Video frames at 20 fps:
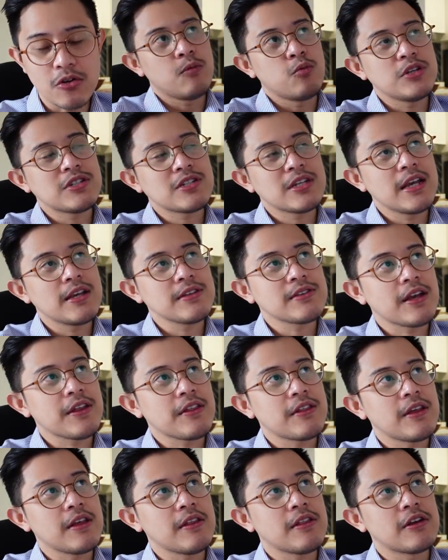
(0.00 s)
in which case I
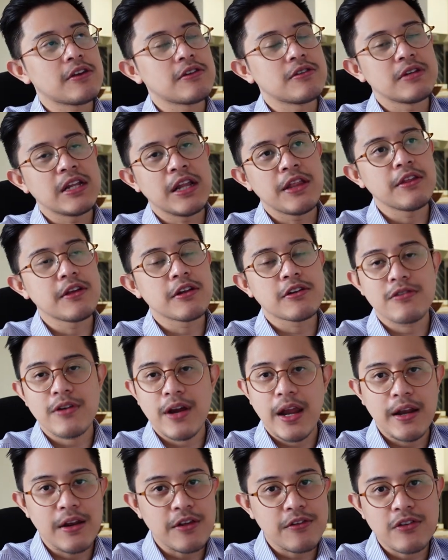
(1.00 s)
think they're either
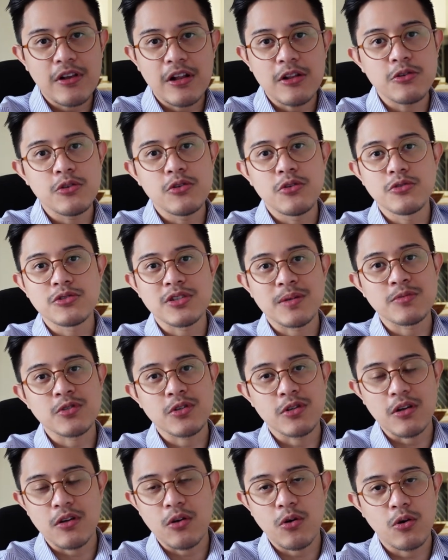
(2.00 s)
trying to sell you some
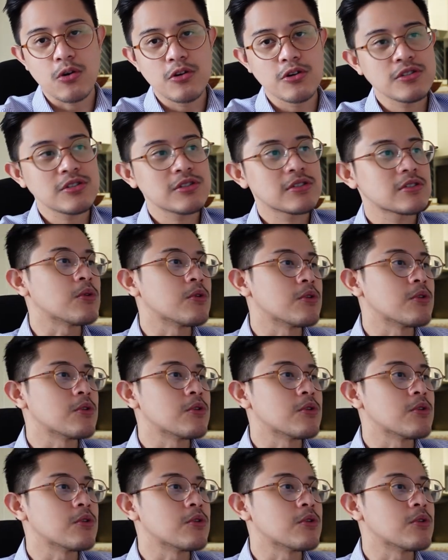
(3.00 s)
sort of course,